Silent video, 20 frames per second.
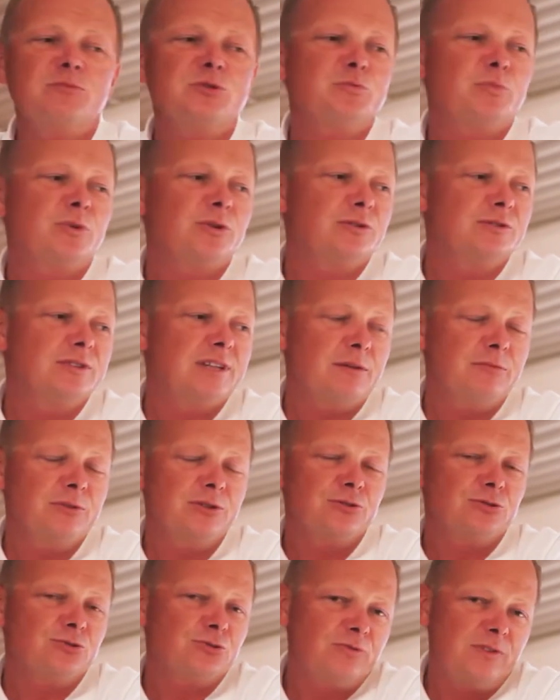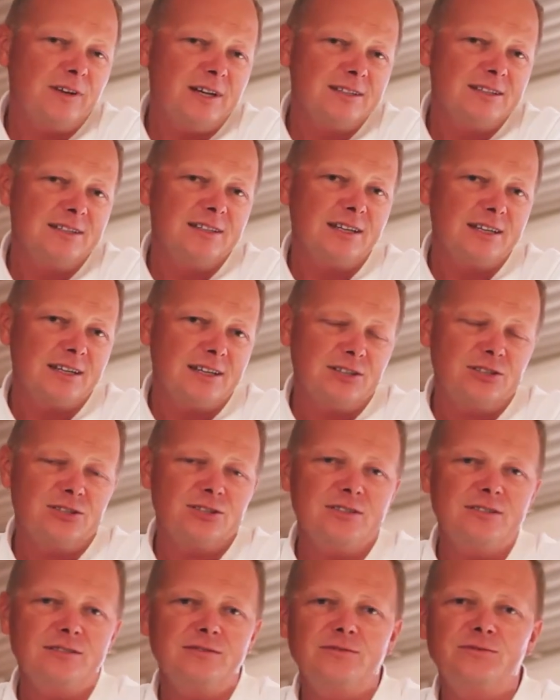Sometimes we look in the
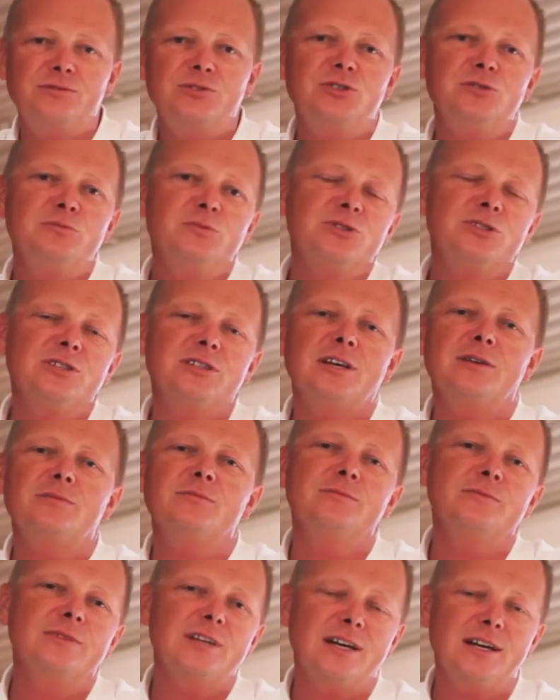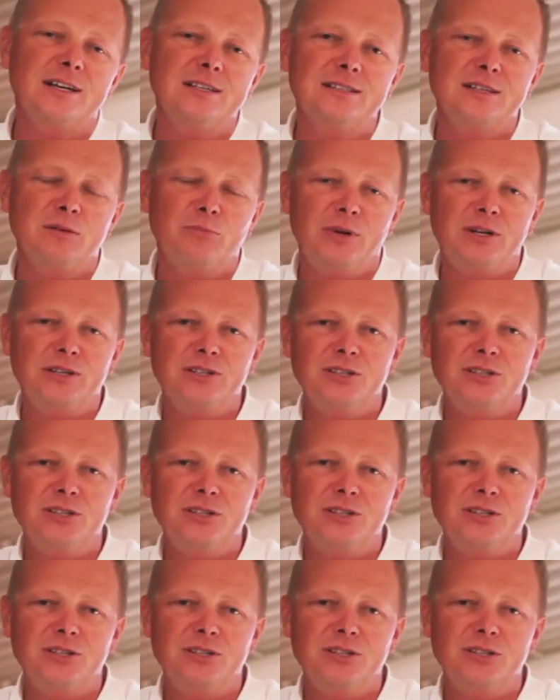drawer, we see a lighter there,